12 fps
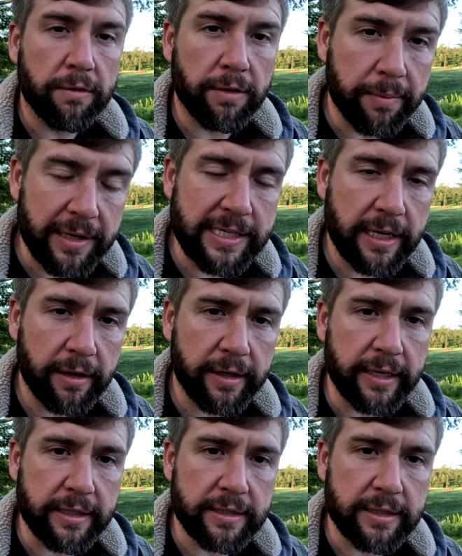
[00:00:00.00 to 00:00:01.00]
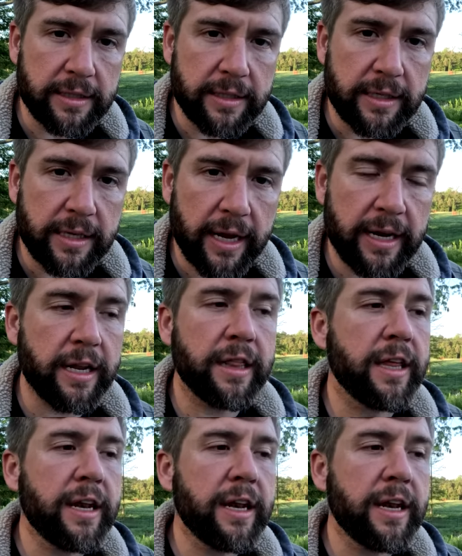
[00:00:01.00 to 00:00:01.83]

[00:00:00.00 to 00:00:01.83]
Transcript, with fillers: from these areas? And then,